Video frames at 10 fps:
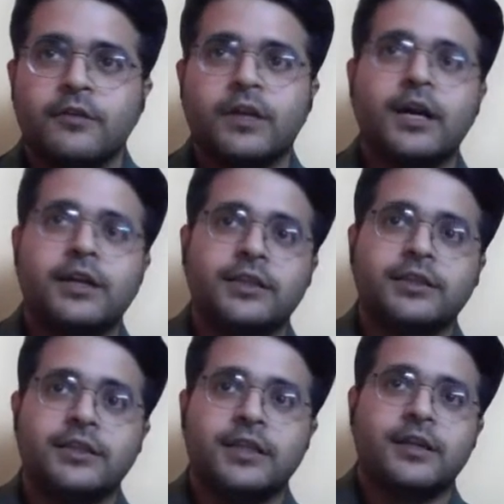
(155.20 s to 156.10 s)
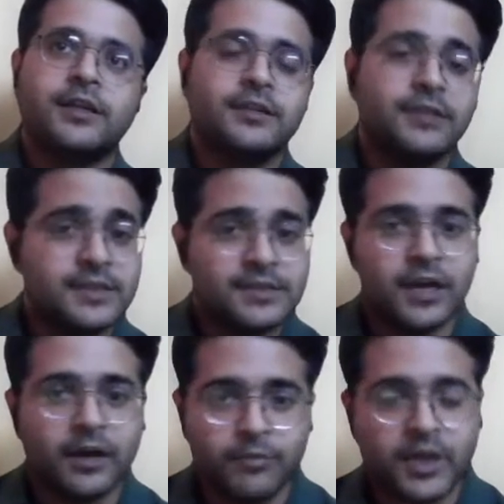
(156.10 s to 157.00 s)
regarding the, uh, this
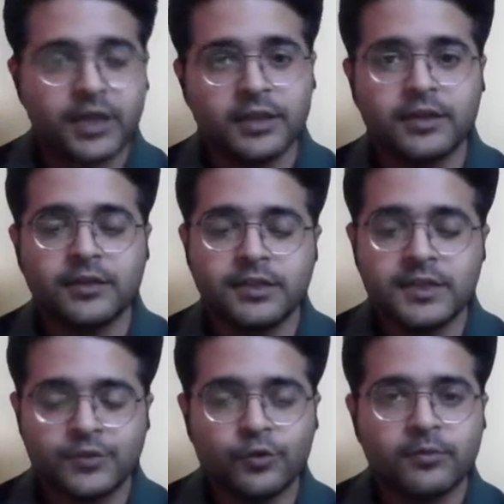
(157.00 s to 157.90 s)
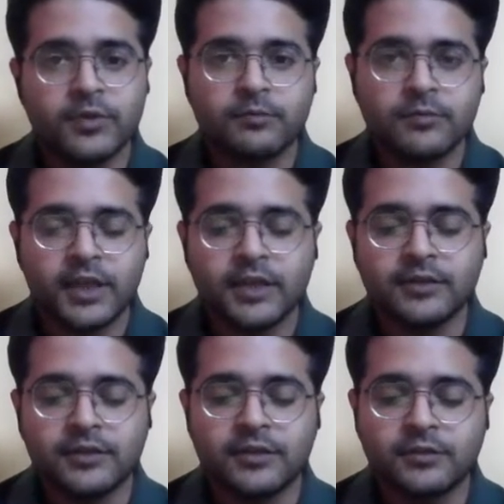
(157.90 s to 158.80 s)
my uh, these two um, like
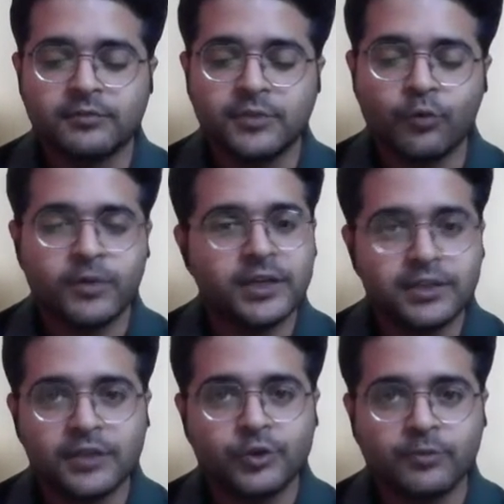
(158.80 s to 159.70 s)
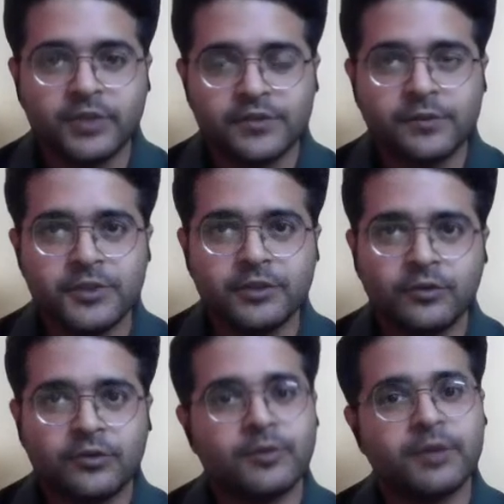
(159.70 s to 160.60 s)
uh, domain in the job description
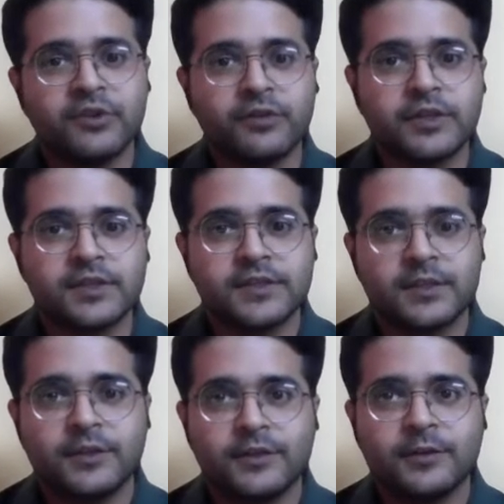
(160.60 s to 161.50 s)
or my previous